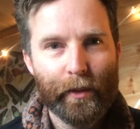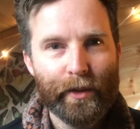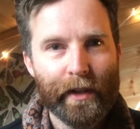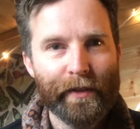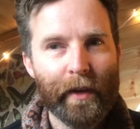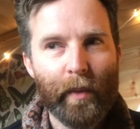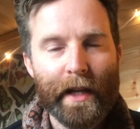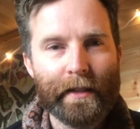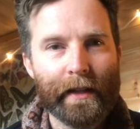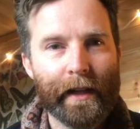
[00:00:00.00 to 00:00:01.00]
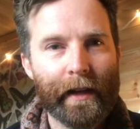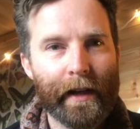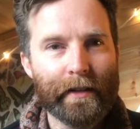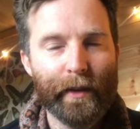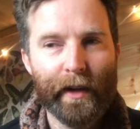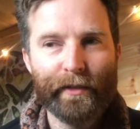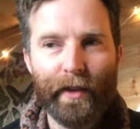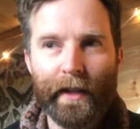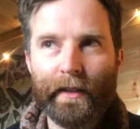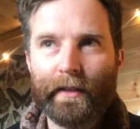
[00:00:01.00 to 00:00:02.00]
trying to find ways to connect to our
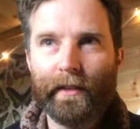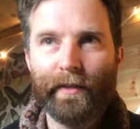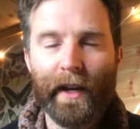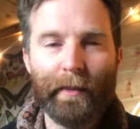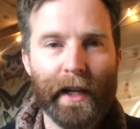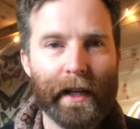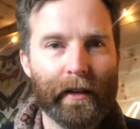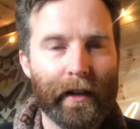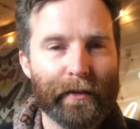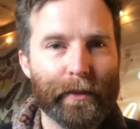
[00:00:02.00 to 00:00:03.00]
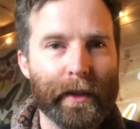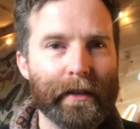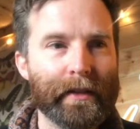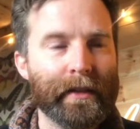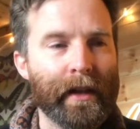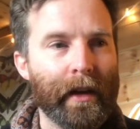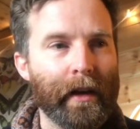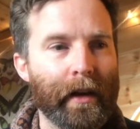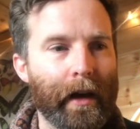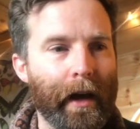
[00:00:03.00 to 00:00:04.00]
friends and family and our loved ones.
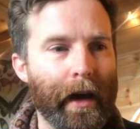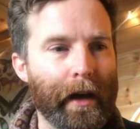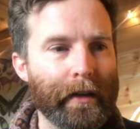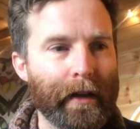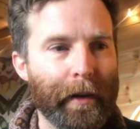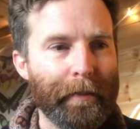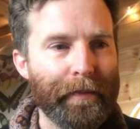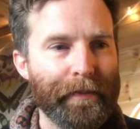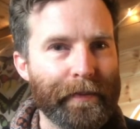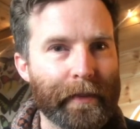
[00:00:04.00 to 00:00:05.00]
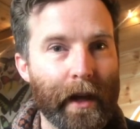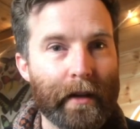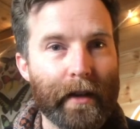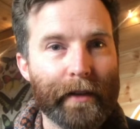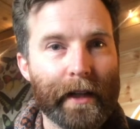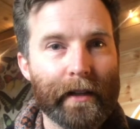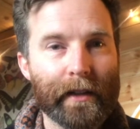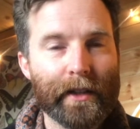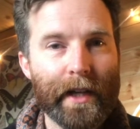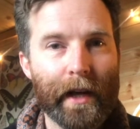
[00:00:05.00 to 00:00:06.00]
And I was having a little
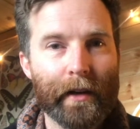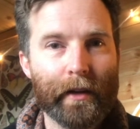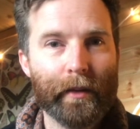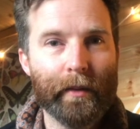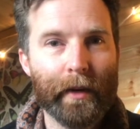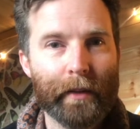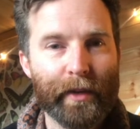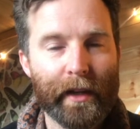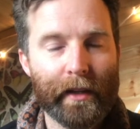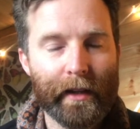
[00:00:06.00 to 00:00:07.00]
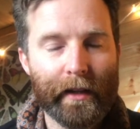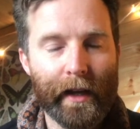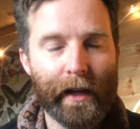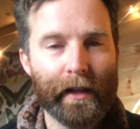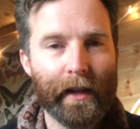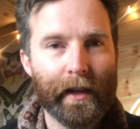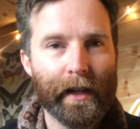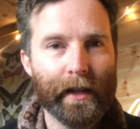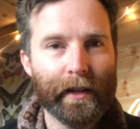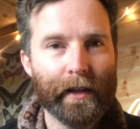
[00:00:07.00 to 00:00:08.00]
chat with my brother the other day, and he
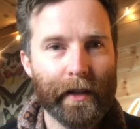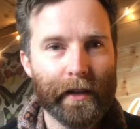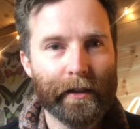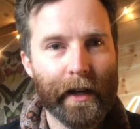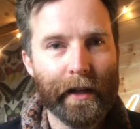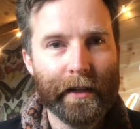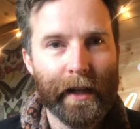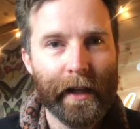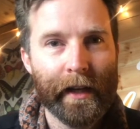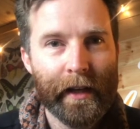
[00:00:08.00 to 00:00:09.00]
had a great idea.